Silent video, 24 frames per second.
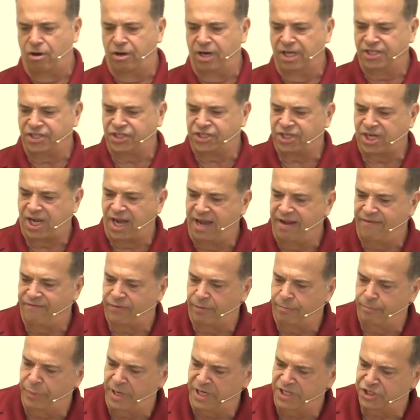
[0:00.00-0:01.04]
on its site
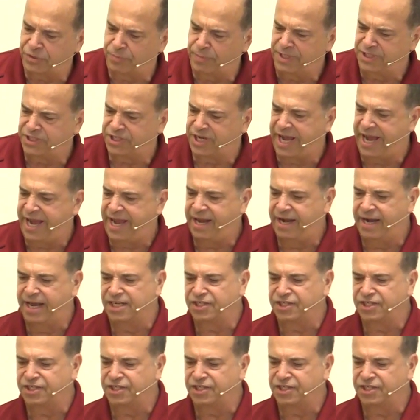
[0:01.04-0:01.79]
from Benjamin's gate